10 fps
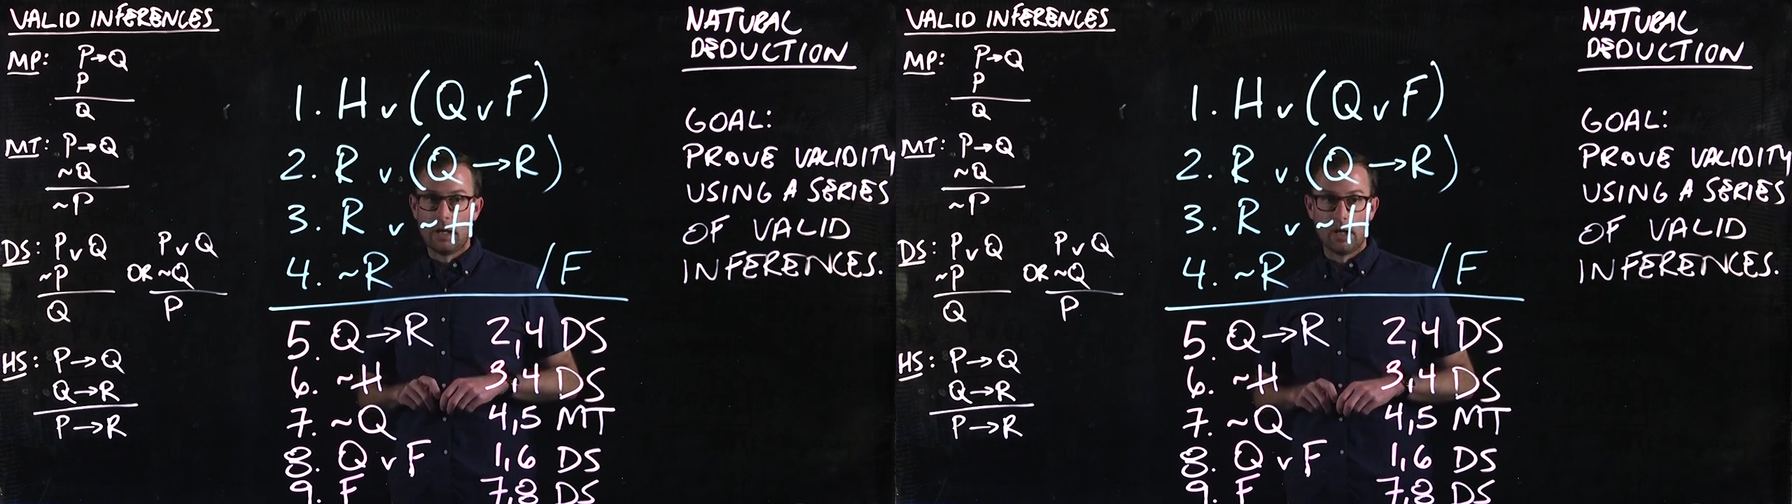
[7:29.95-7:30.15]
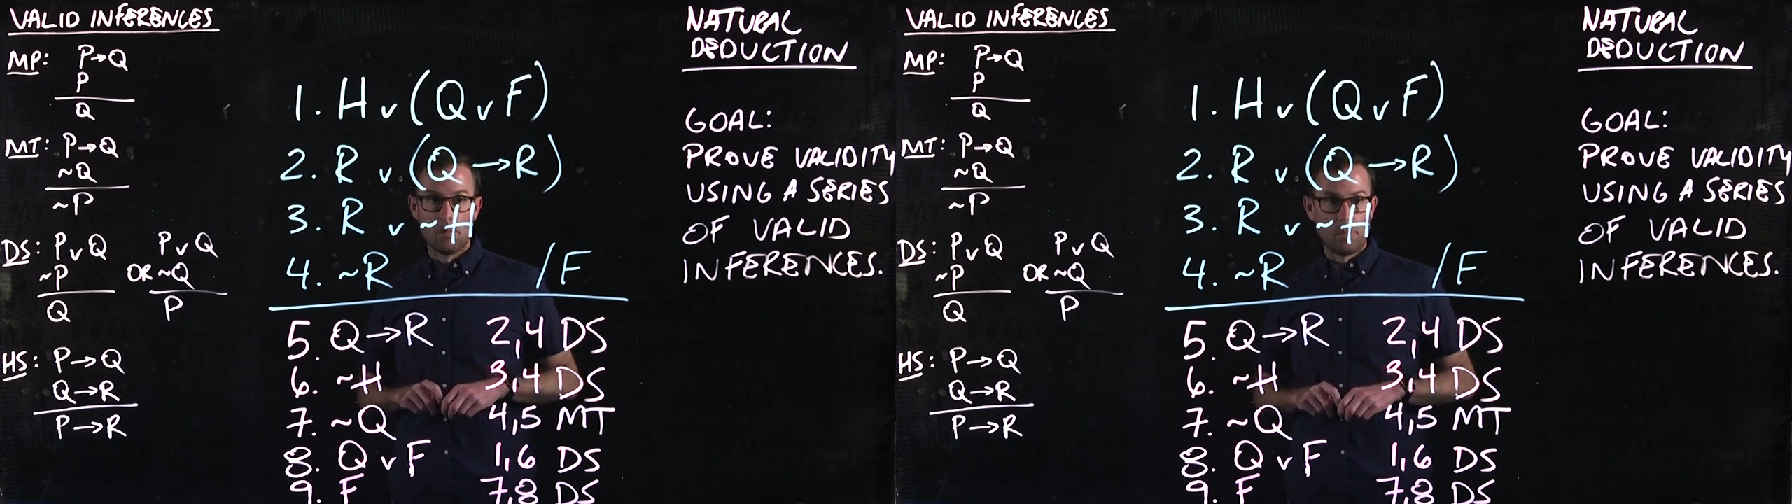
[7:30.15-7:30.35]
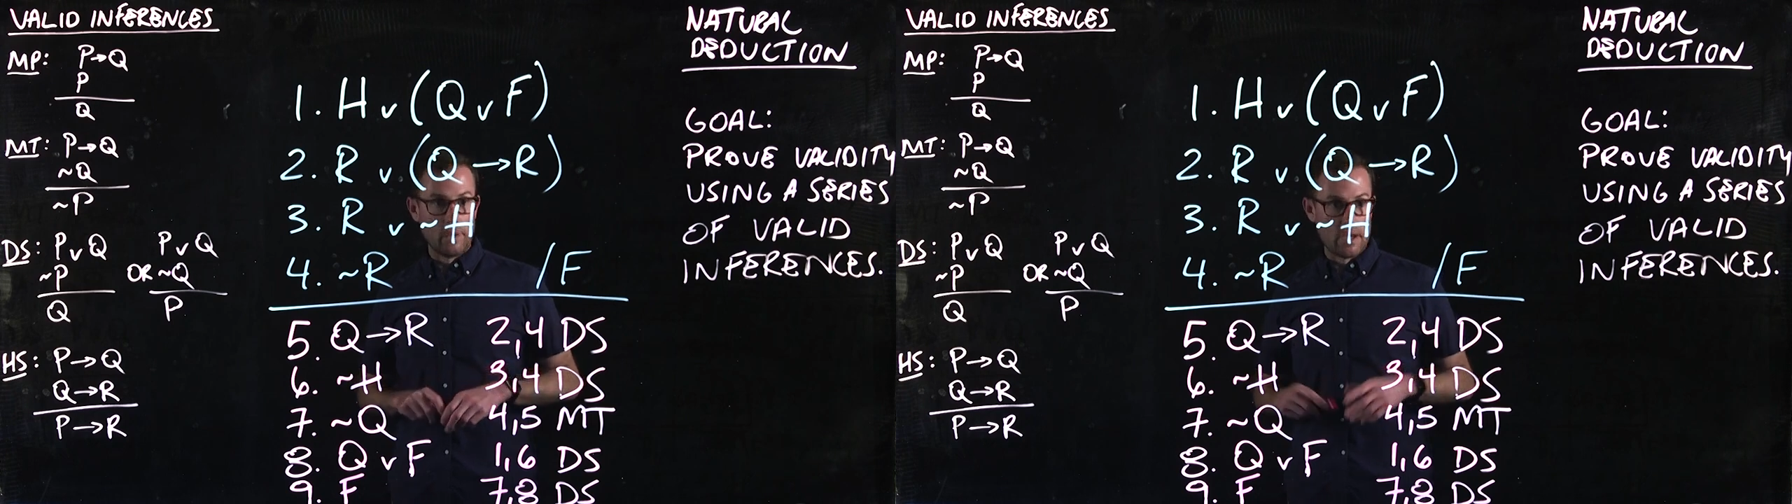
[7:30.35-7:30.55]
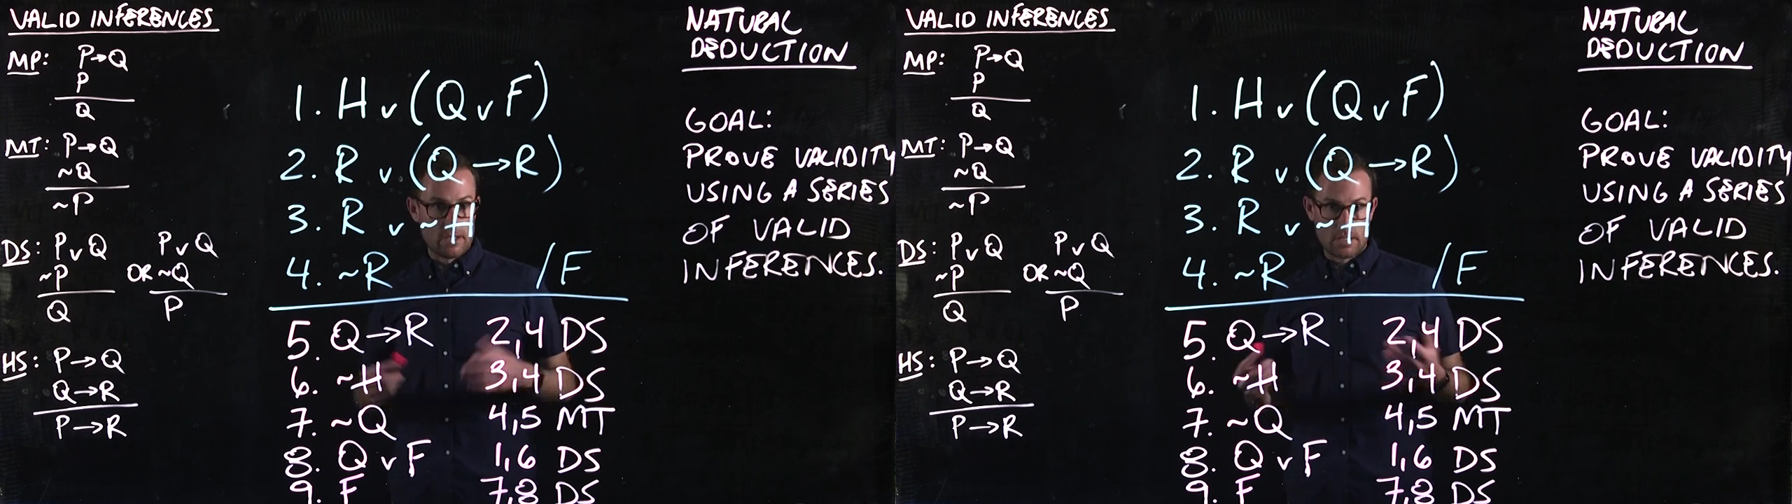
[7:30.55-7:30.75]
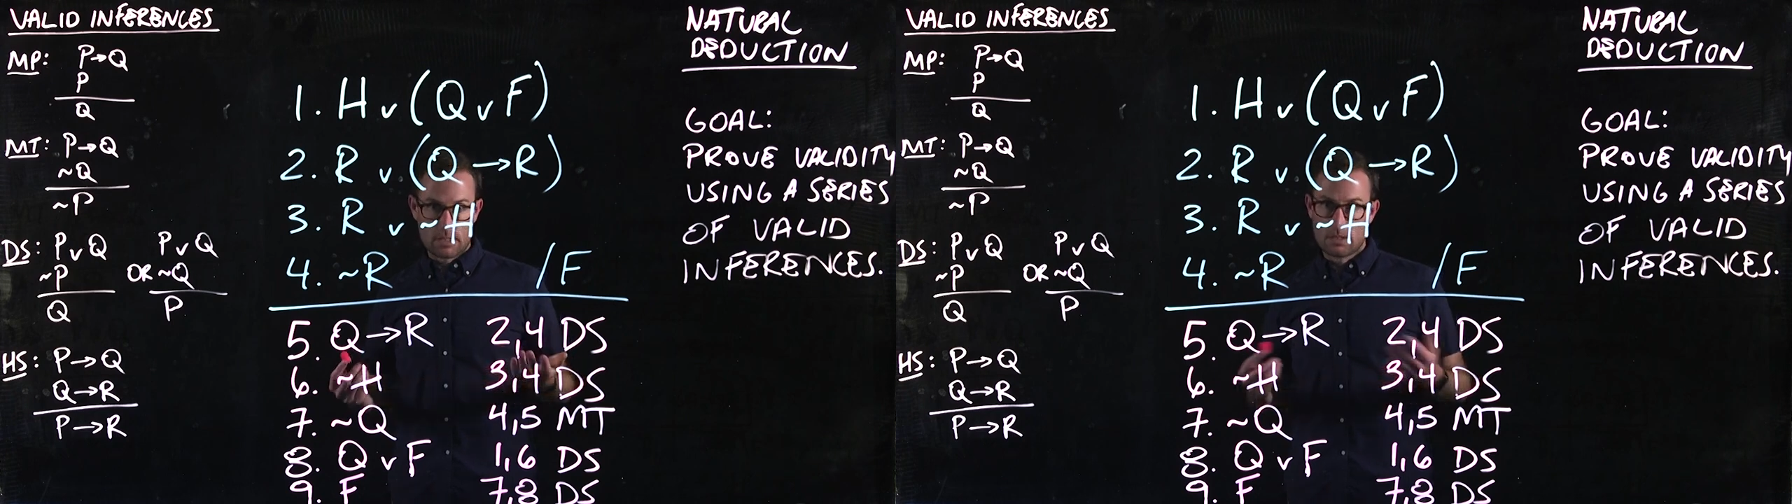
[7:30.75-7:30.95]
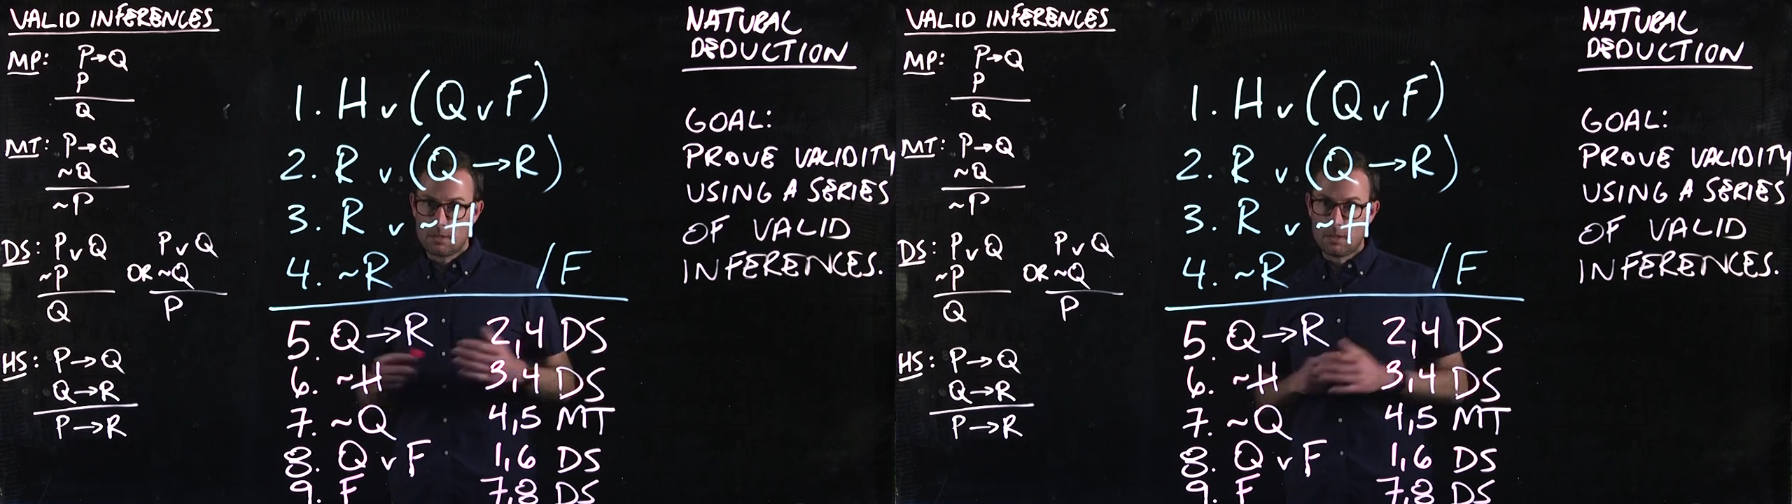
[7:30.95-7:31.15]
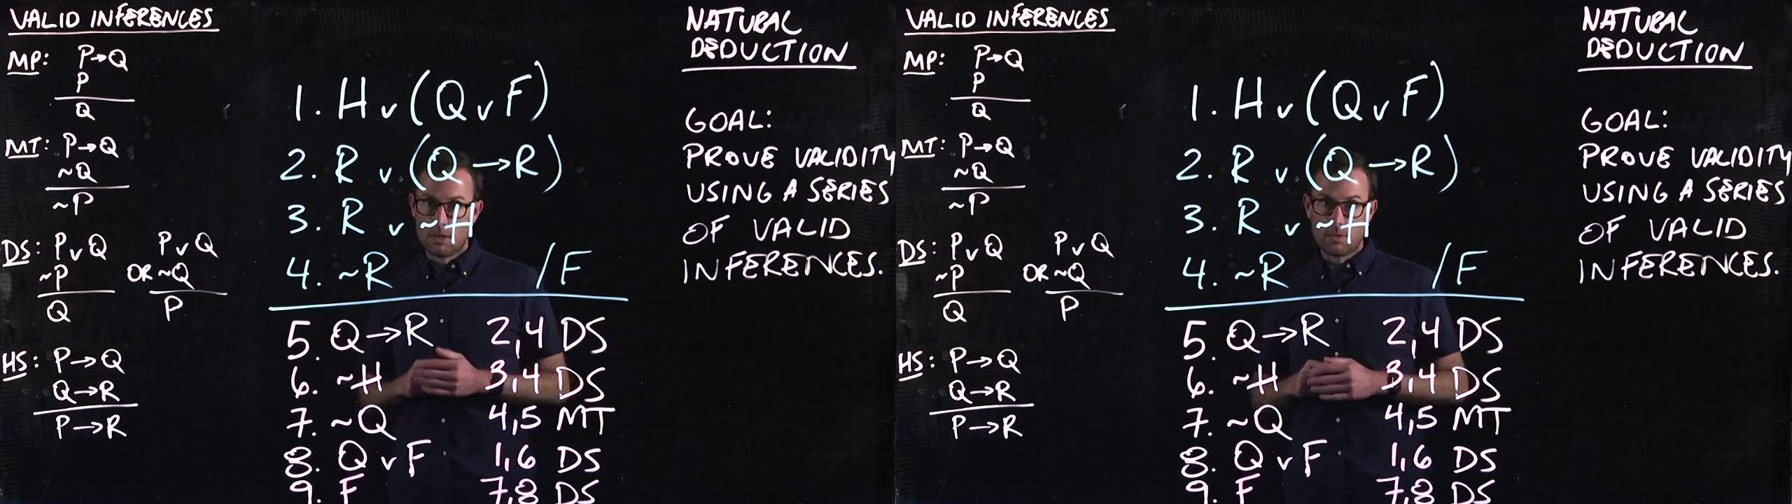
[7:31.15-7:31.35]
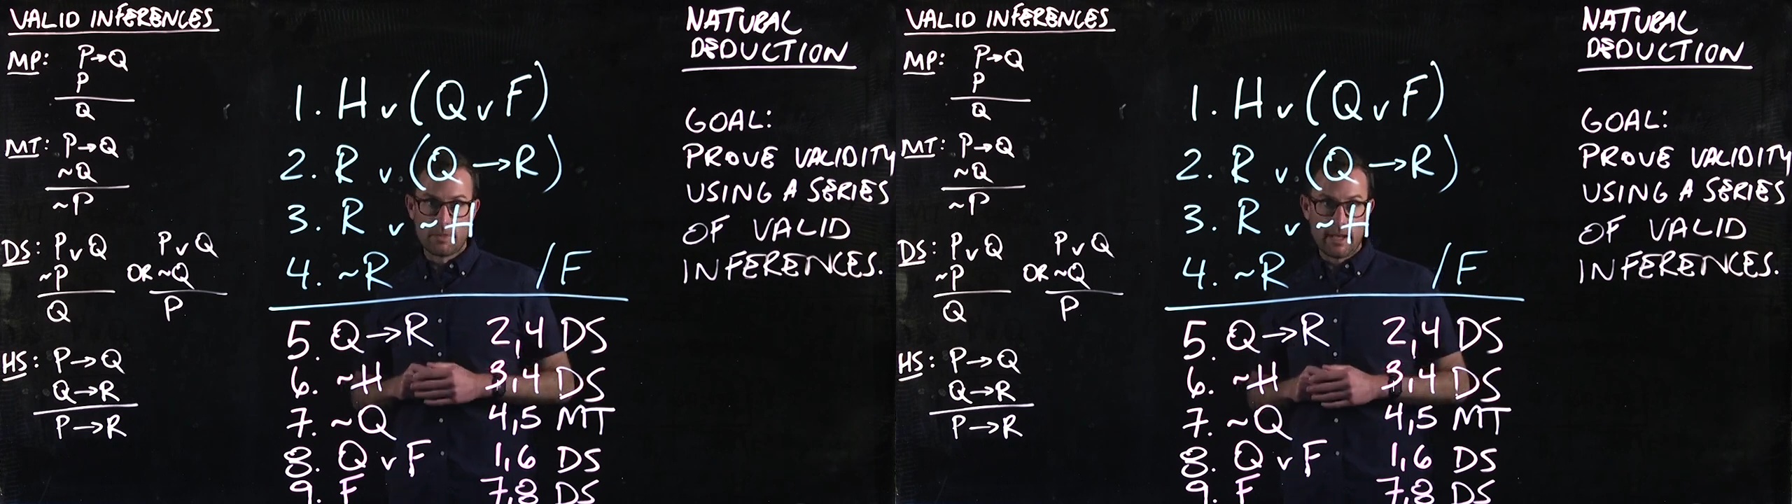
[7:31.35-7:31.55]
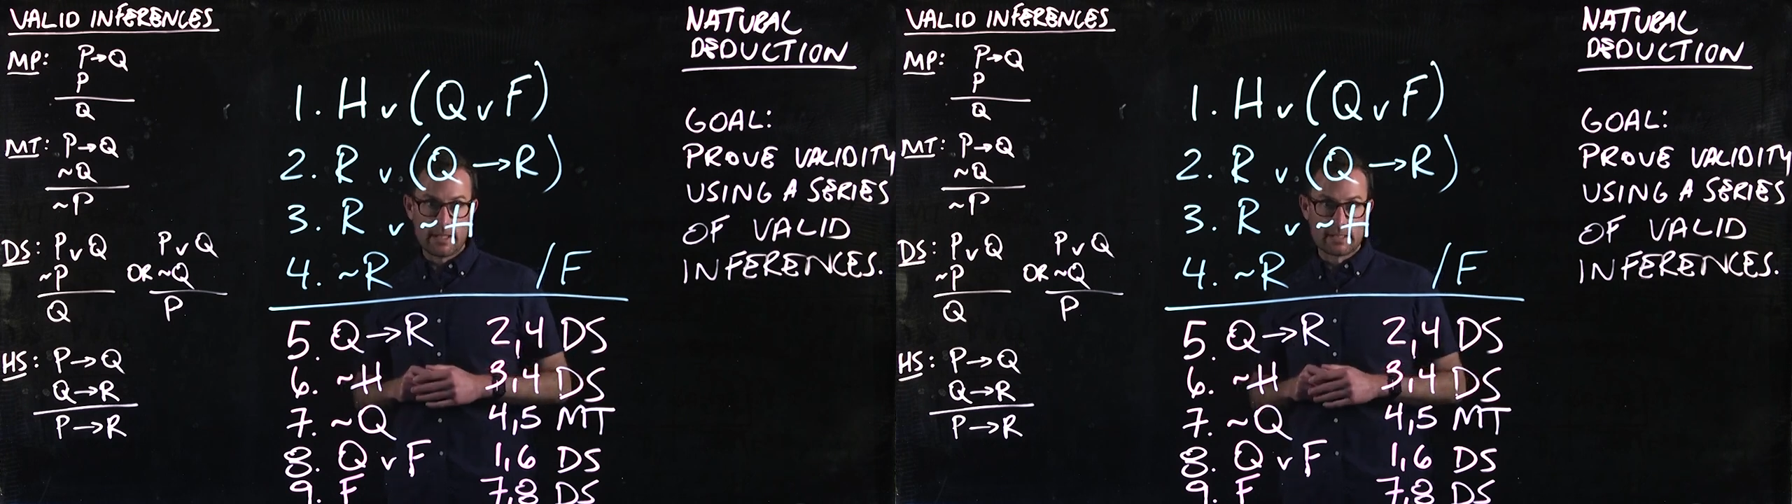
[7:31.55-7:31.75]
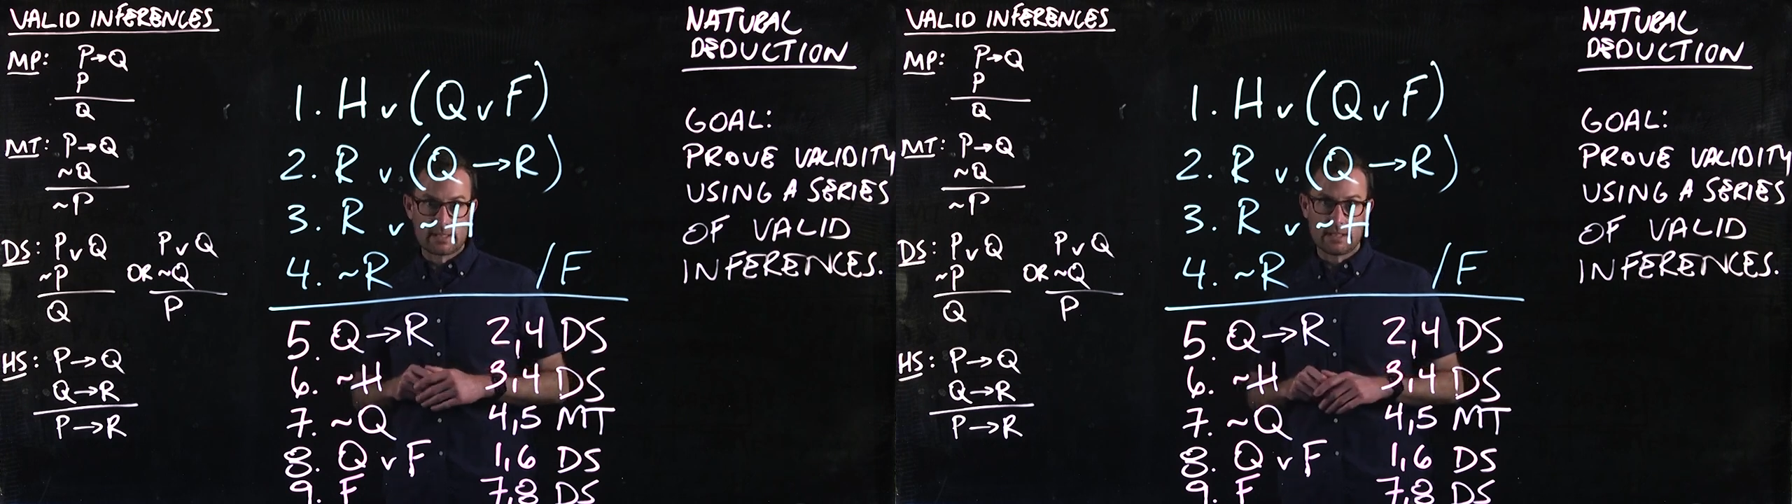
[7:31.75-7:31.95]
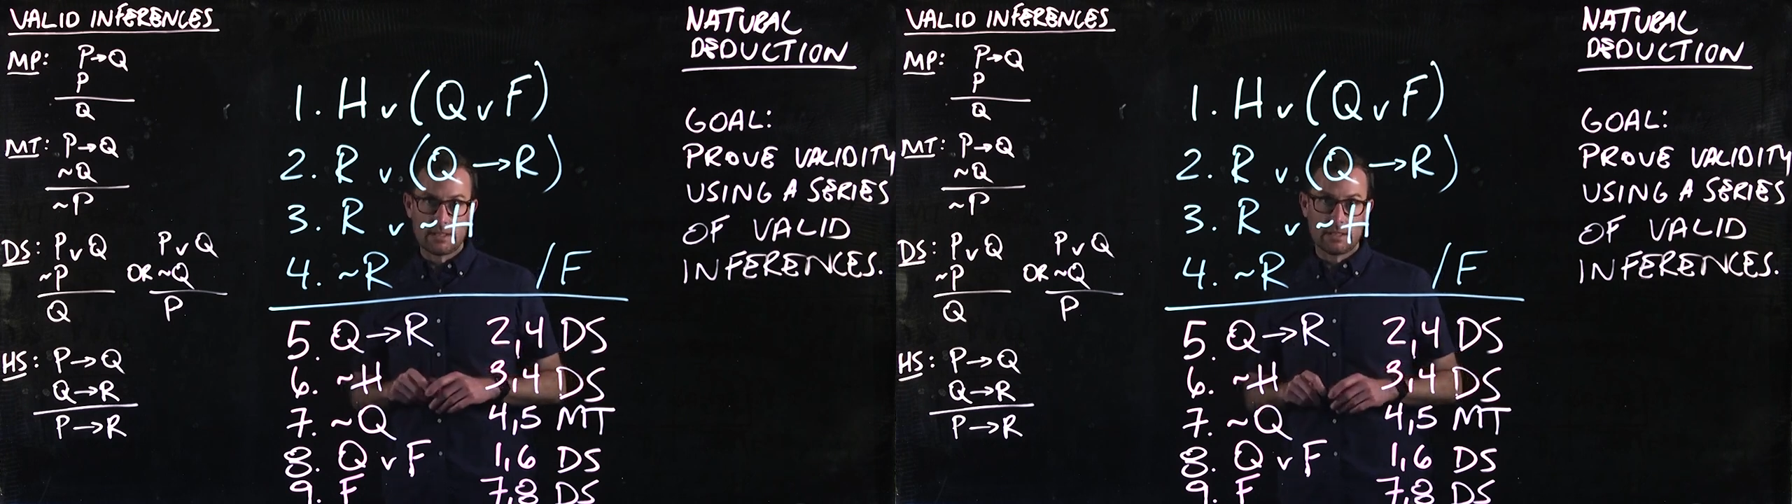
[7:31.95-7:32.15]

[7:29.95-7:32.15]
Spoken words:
but that's